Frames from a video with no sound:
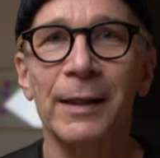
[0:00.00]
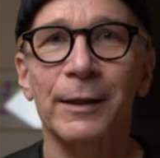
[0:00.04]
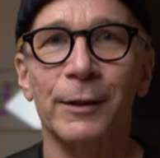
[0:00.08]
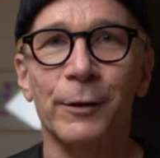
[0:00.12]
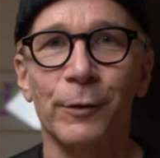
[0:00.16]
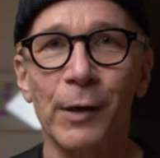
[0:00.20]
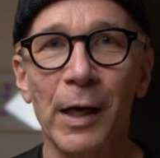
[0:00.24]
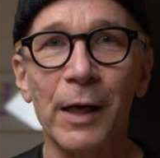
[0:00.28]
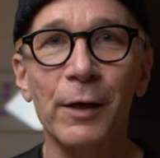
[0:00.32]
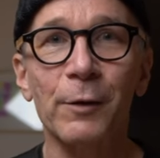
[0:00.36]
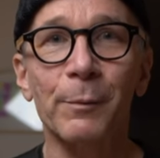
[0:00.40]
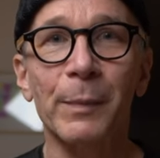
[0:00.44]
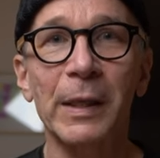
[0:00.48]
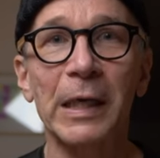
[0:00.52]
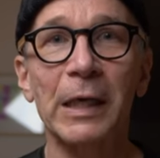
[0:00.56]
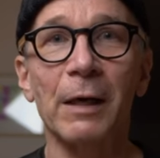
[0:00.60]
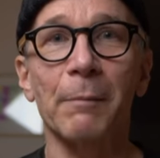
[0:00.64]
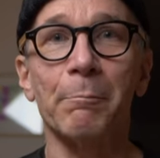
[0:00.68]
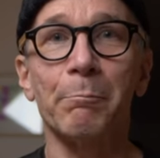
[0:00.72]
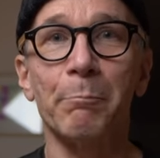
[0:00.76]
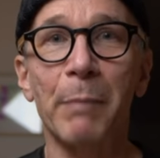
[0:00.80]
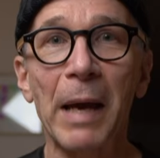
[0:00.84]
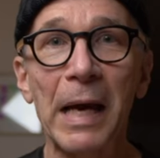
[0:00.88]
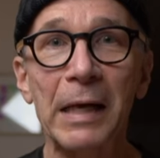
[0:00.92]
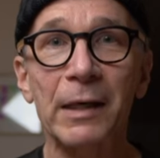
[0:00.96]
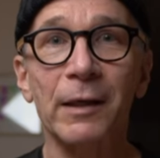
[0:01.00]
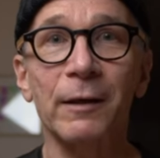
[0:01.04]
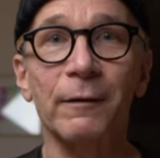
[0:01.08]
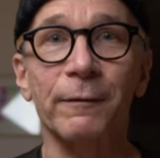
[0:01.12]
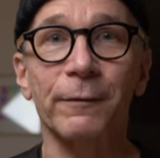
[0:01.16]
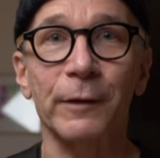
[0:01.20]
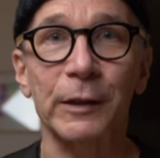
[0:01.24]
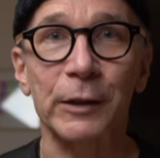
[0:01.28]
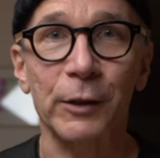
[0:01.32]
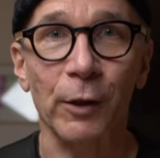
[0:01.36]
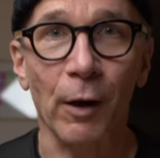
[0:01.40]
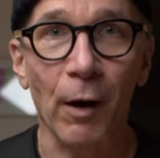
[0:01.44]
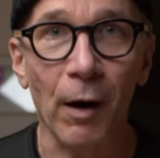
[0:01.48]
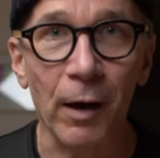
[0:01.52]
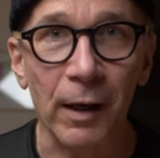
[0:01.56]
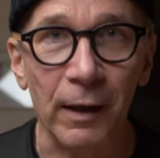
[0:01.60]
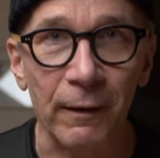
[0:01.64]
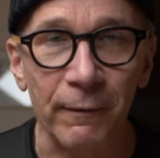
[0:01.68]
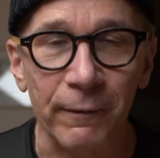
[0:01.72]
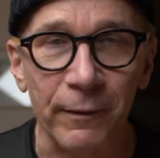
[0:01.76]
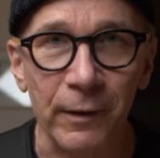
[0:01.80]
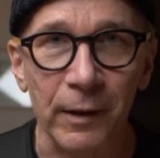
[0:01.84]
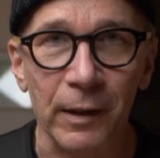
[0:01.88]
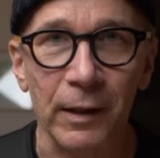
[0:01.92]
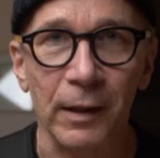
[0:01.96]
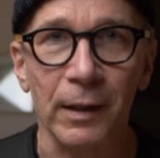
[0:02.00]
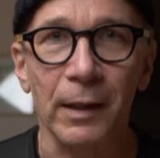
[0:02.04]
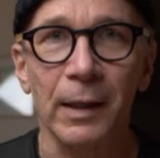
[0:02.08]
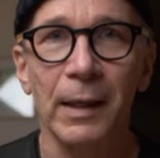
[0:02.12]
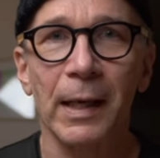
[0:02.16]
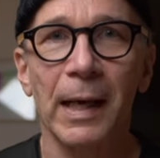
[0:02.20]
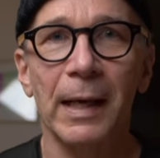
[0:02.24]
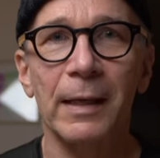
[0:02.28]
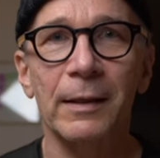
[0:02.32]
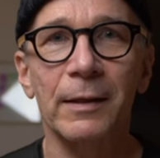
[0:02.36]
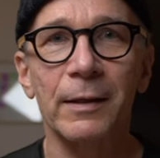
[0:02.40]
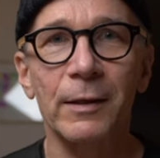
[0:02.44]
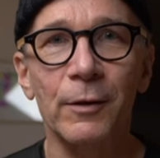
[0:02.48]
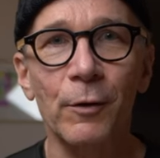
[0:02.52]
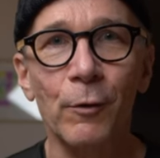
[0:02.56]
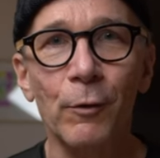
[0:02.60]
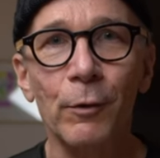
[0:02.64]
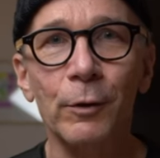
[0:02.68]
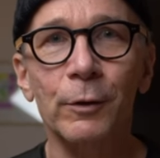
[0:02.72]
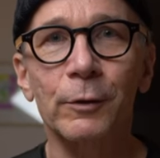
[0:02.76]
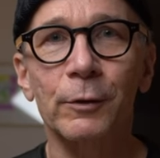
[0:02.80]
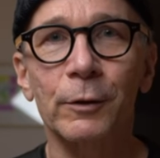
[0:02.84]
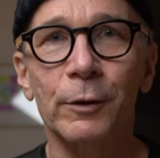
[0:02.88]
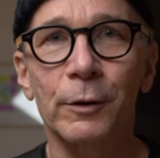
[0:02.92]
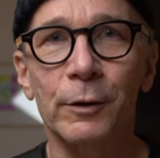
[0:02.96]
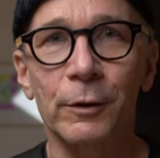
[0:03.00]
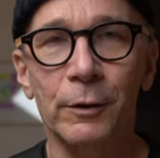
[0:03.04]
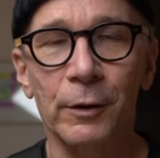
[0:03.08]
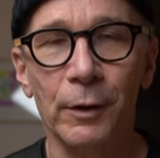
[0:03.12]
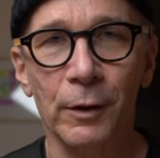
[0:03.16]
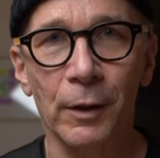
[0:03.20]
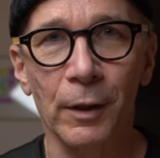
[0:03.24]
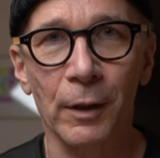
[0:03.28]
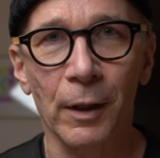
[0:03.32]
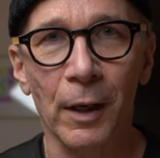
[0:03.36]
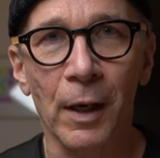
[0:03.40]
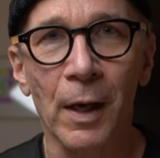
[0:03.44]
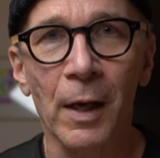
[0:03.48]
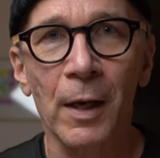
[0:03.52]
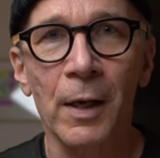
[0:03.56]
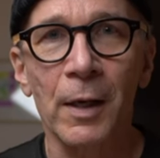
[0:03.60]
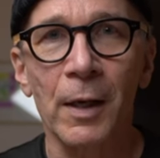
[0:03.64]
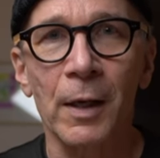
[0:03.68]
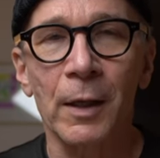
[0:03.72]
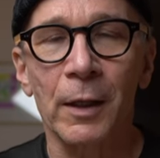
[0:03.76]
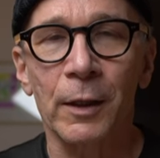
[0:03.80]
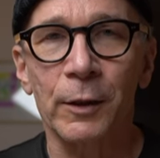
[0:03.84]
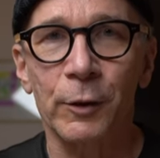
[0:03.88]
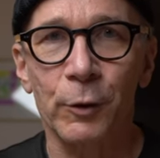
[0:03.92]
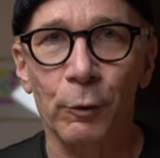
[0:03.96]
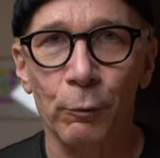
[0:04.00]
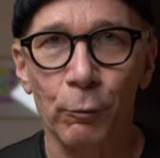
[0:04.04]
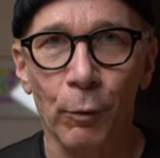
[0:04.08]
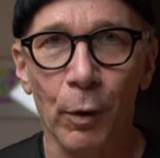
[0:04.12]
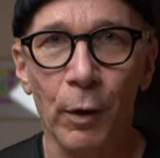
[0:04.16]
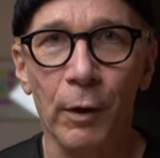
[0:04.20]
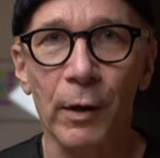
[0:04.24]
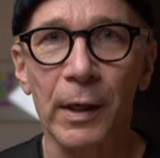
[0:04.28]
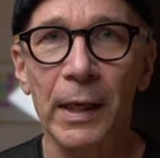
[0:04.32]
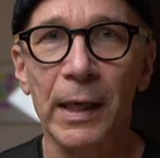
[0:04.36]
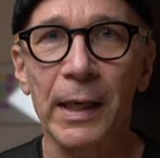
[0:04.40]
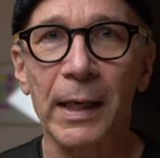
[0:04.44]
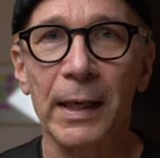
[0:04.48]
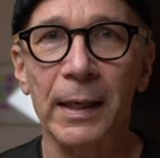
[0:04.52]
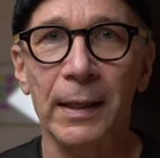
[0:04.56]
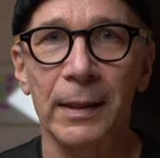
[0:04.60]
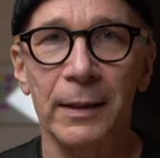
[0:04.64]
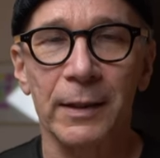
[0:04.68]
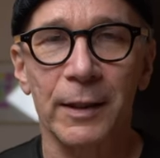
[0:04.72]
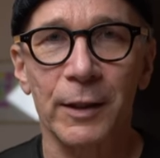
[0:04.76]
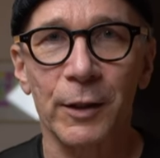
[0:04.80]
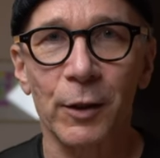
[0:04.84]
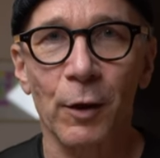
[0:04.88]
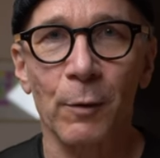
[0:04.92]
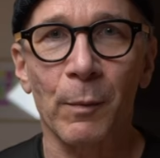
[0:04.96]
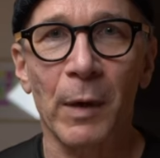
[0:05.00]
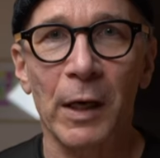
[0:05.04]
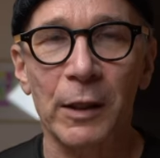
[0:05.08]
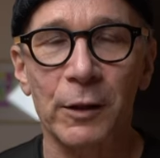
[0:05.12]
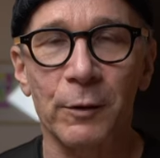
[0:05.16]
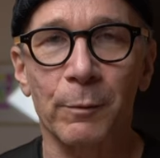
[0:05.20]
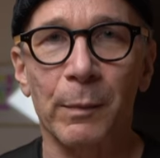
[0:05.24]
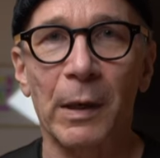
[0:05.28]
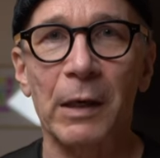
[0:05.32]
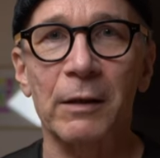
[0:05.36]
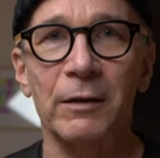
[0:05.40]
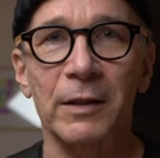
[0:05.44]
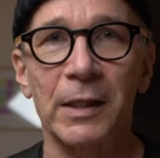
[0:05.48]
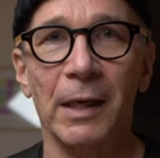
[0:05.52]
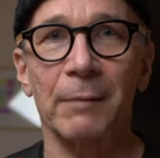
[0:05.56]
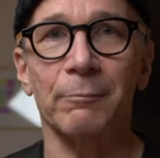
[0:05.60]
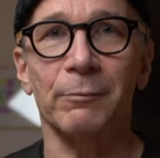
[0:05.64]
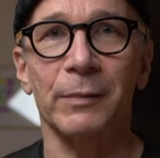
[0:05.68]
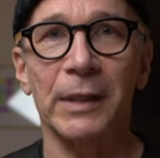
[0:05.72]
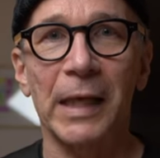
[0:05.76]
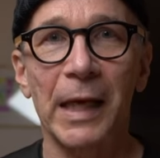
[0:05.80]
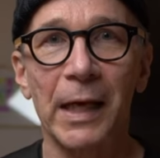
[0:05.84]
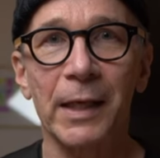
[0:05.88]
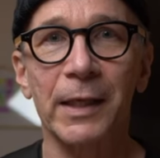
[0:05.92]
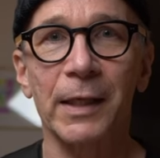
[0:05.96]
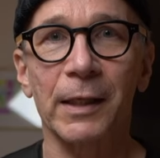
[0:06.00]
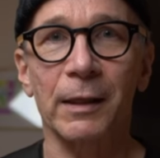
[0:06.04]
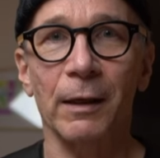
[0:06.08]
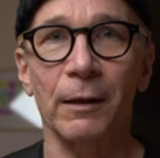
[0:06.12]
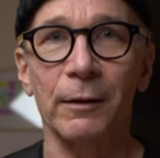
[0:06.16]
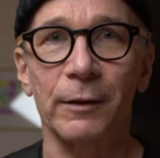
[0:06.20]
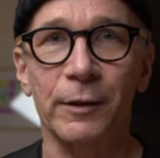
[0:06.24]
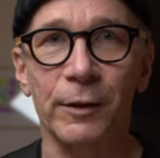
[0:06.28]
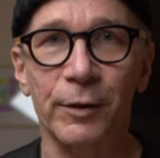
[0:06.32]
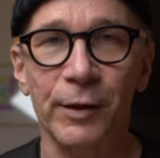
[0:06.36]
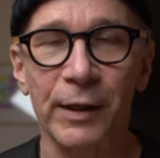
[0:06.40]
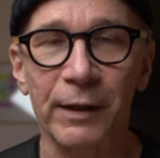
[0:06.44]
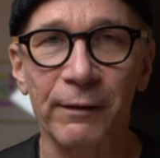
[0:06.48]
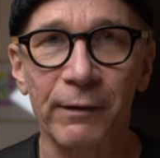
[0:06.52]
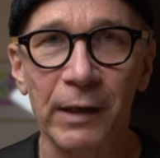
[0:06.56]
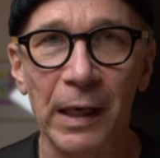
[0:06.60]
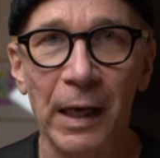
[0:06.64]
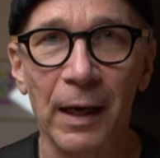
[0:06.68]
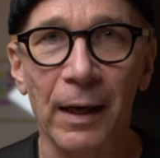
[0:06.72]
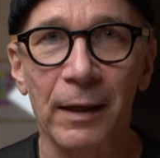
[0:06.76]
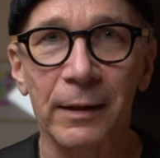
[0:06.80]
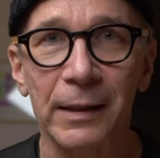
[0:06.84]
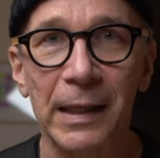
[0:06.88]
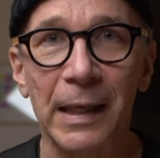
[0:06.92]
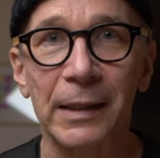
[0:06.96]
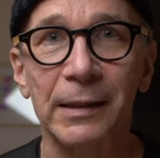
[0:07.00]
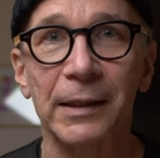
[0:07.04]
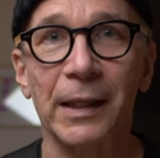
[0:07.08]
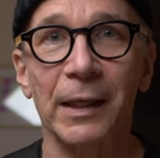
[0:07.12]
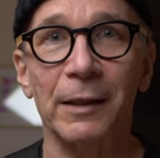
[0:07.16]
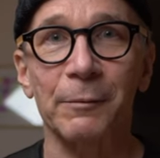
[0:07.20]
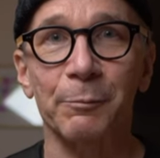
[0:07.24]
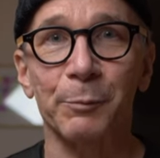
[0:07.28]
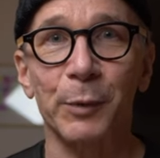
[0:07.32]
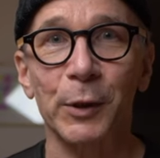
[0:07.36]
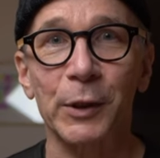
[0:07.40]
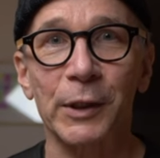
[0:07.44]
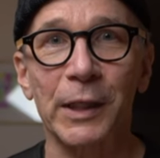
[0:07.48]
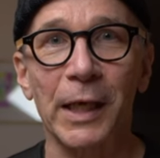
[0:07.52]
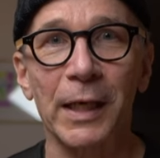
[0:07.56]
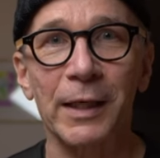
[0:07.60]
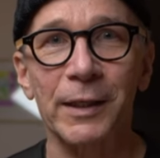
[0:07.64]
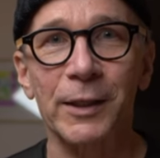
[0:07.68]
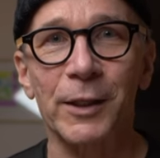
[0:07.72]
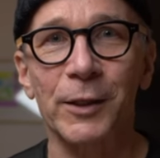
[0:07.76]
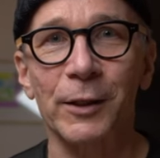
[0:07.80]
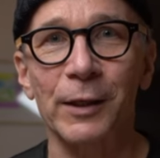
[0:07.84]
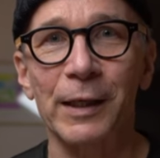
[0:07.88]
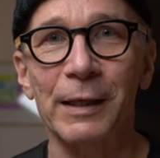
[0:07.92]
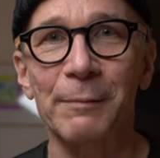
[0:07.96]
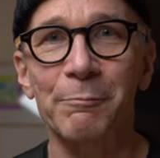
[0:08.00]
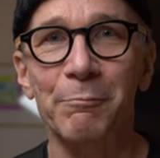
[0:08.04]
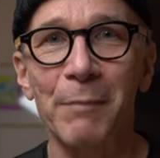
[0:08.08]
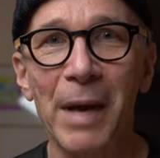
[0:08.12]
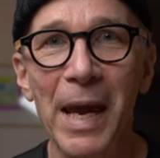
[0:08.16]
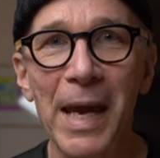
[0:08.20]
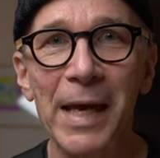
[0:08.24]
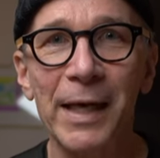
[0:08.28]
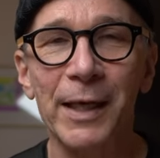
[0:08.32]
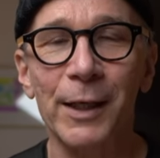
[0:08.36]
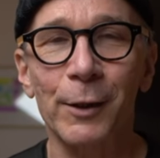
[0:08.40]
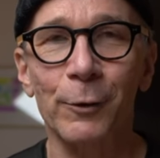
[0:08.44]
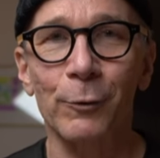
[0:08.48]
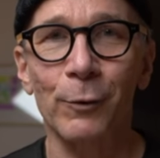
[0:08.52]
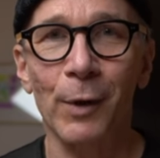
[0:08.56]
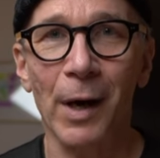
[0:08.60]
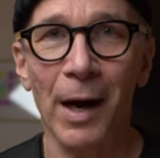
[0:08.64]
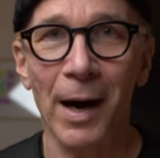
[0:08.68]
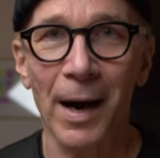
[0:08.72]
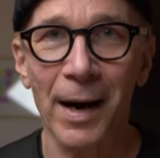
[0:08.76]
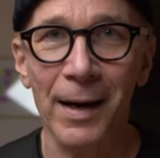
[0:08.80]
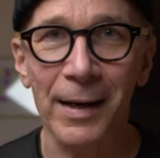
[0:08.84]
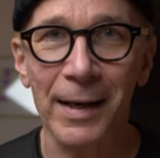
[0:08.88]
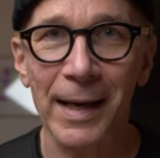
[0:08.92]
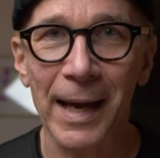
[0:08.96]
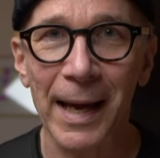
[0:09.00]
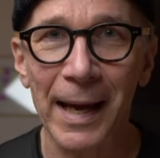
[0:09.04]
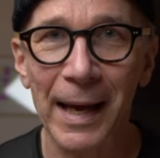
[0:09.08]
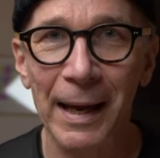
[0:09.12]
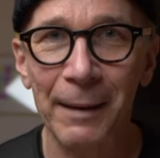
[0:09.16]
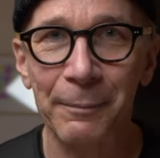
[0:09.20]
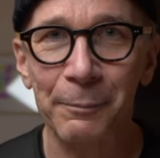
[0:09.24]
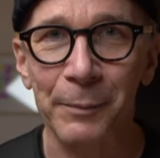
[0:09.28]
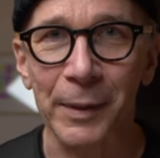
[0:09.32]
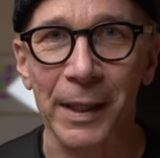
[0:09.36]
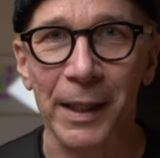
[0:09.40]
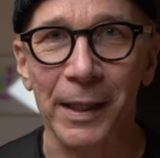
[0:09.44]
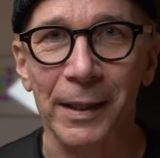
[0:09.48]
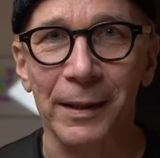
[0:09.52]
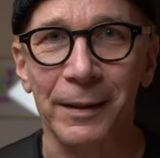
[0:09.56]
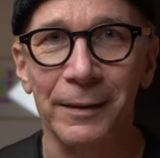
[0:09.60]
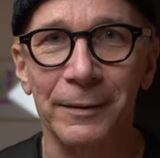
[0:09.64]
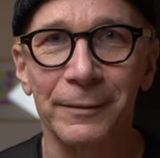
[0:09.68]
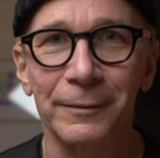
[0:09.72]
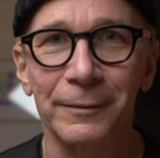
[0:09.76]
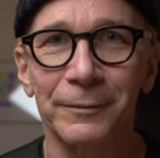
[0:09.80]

try to be a better photographer and not to worry so much about some technical trivia that can potentially make you unhappy.